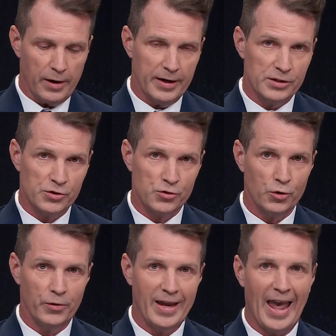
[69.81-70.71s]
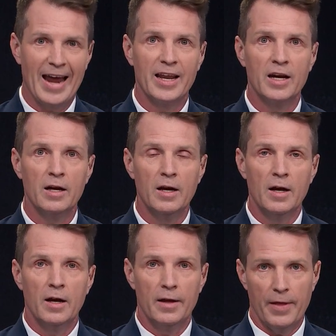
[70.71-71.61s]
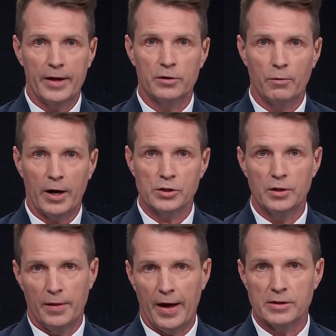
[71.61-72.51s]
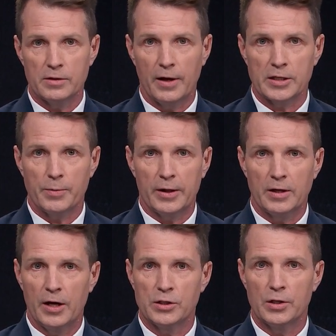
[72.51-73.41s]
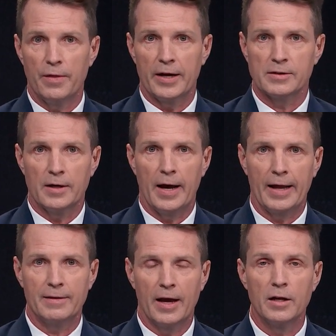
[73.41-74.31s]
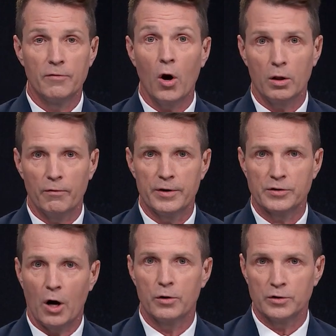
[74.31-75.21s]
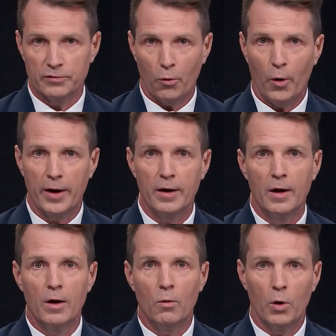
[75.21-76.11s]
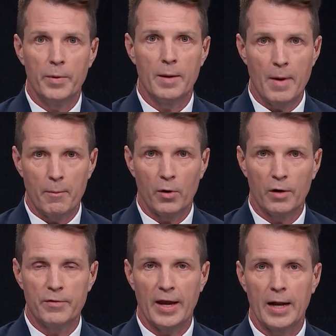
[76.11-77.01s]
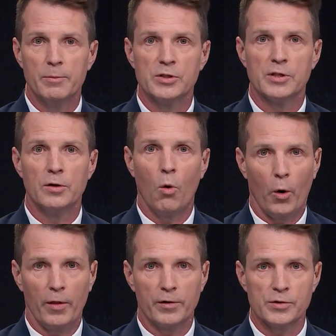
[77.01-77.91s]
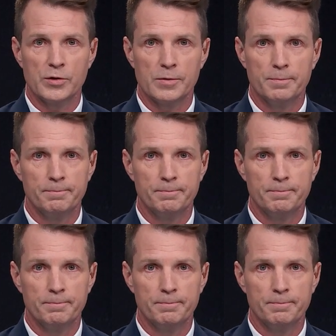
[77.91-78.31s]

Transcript: It is certainly heading in that direction, and that's the expectation that at the end of all of this, Carter Savoy will be a member of the Edmonton Oilers.